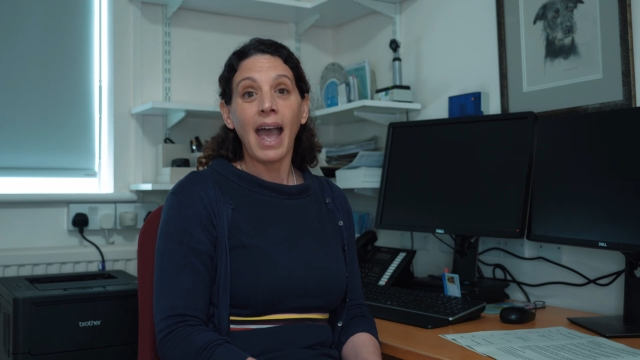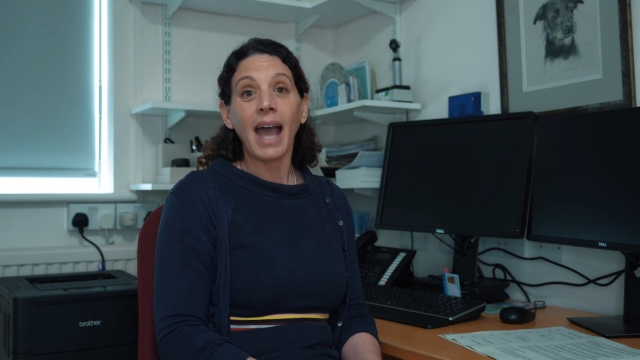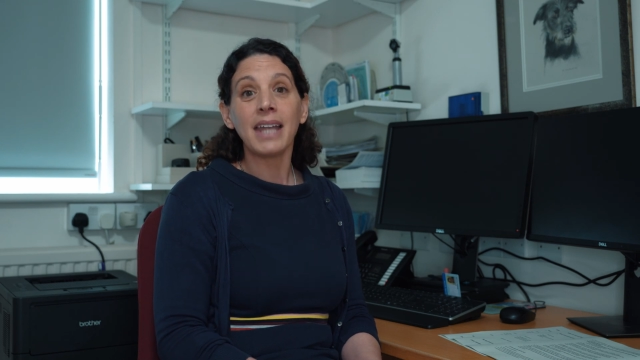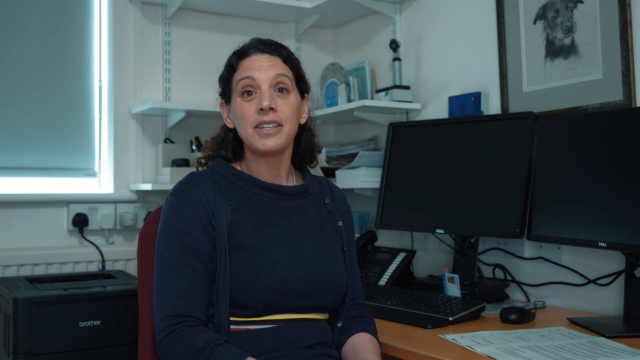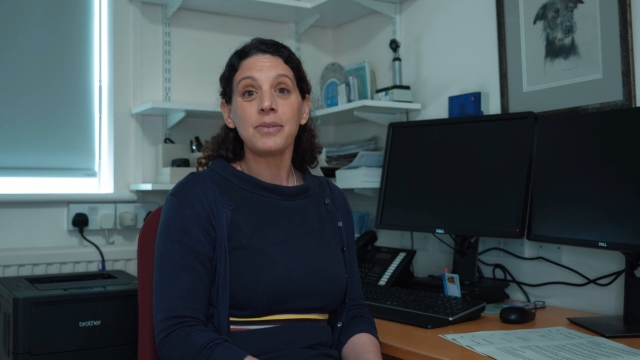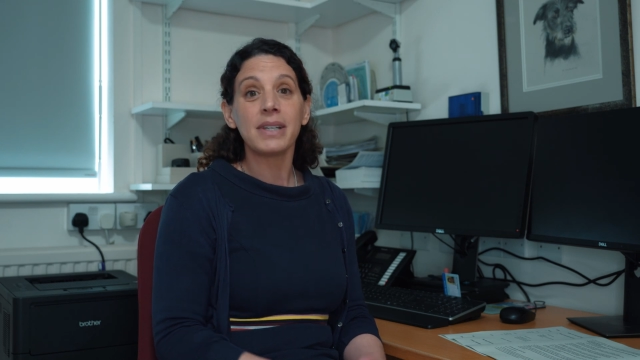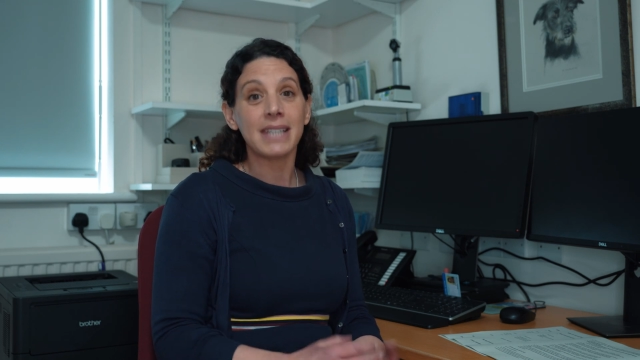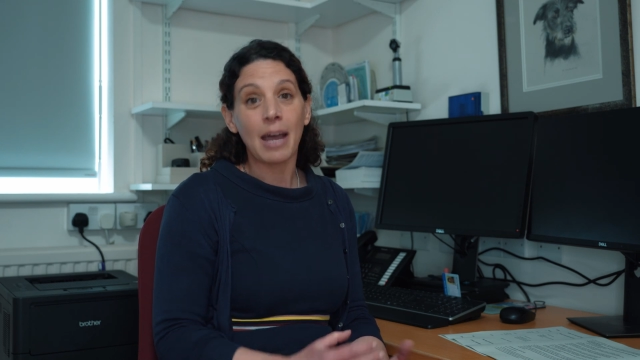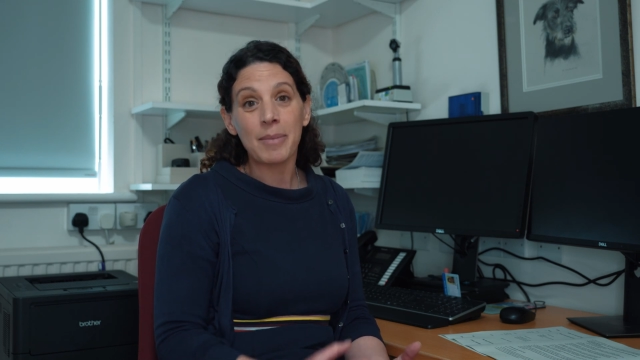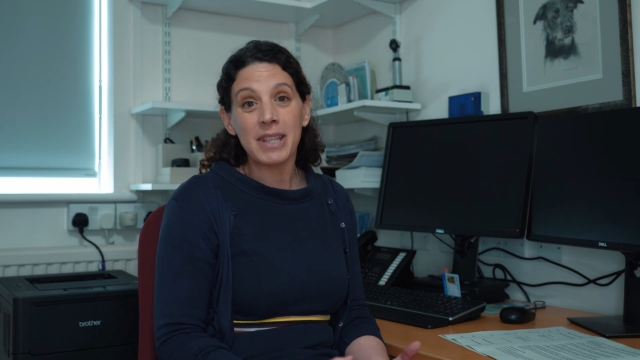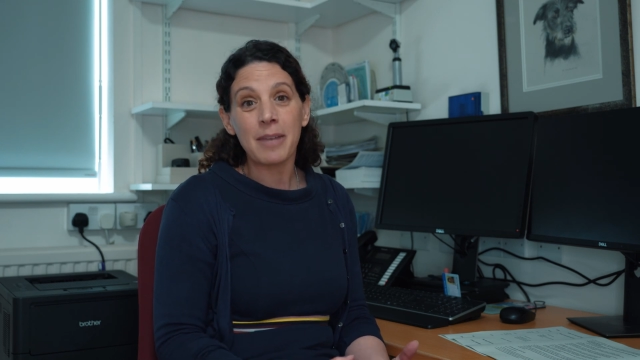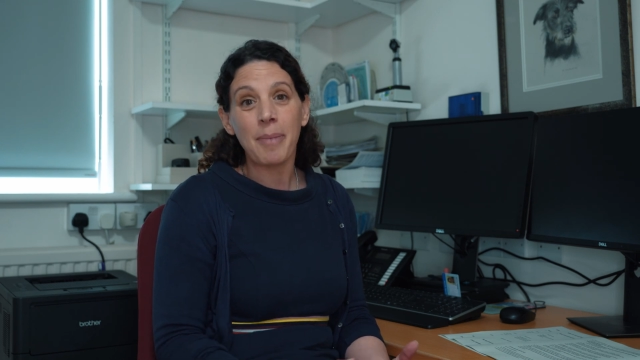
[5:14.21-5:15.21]
and to
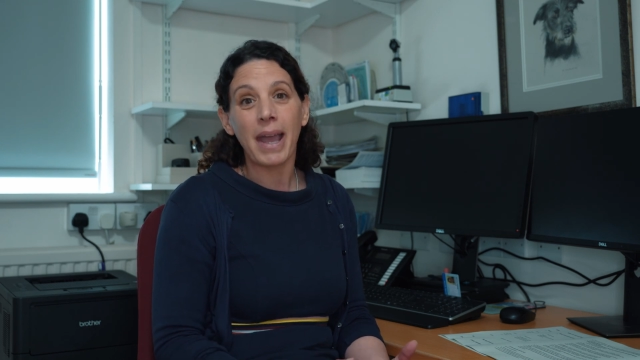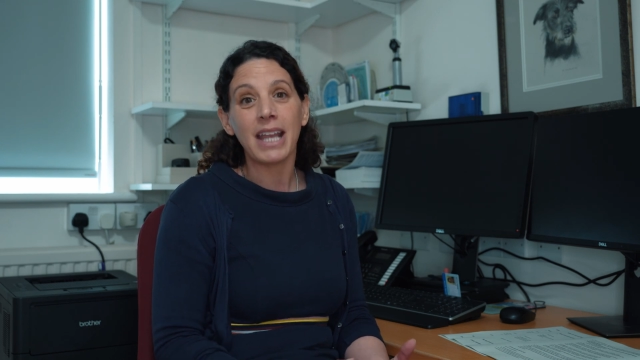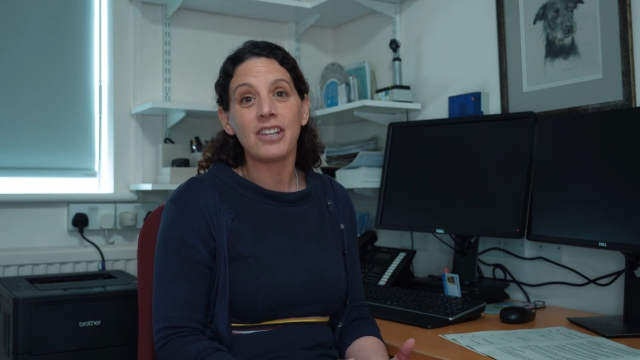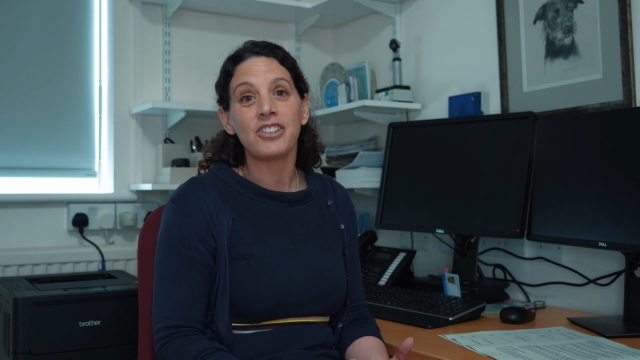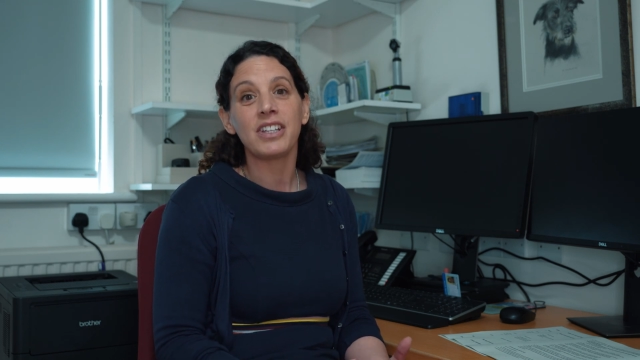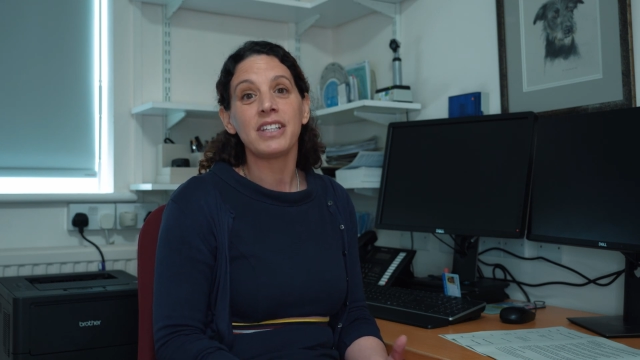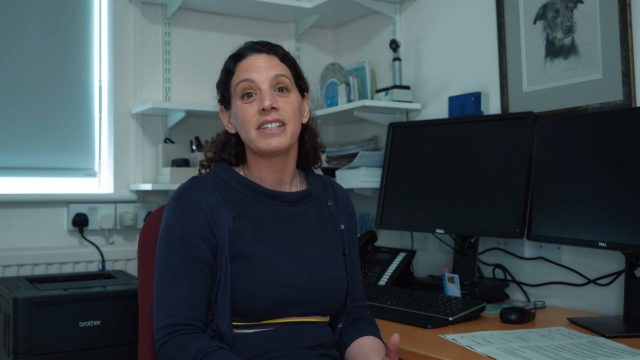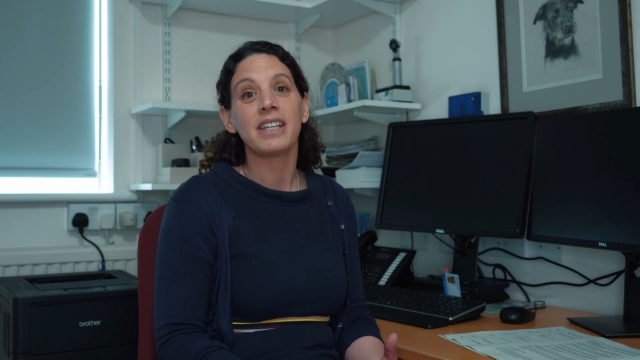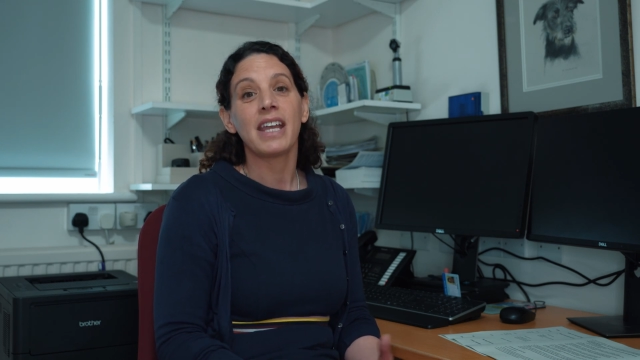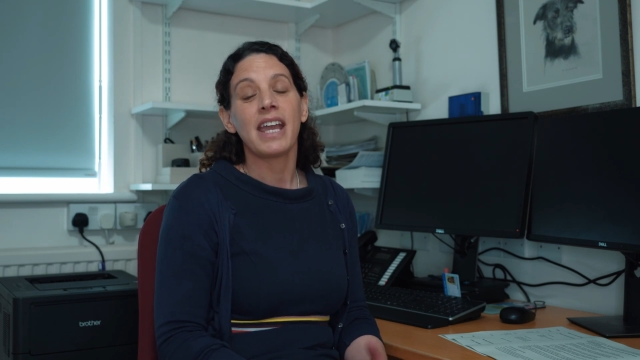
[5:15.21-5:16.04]
examine the patient